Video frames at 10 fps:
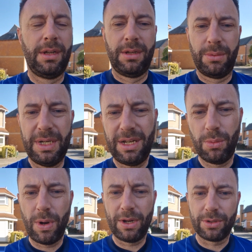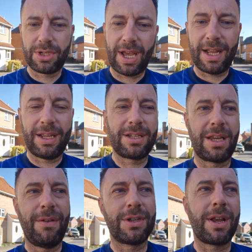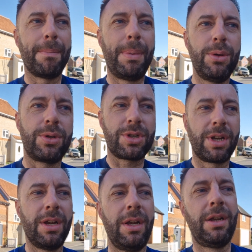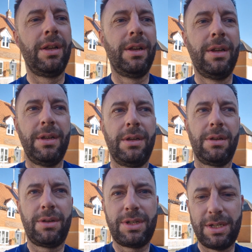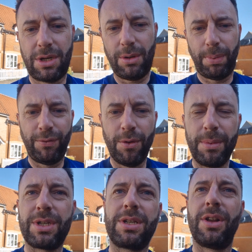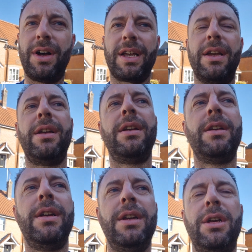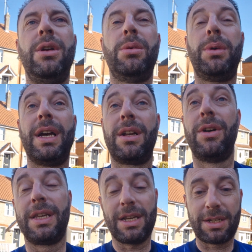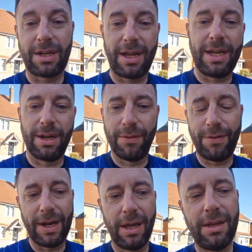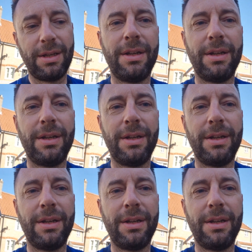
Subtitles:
We need a win on Saturday to give us that boost. Because these good performances like we had like yesterday and at Villa,